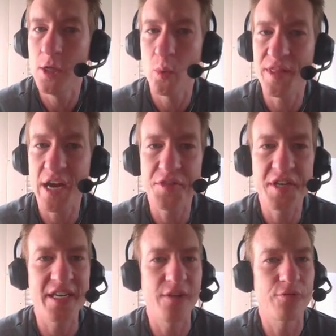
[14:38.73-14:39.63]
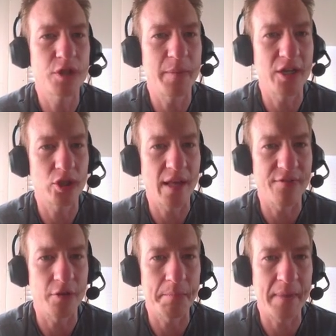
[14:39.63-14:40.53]
without the need for special
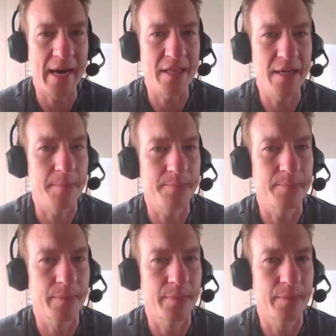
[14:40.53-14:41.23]
effort by them.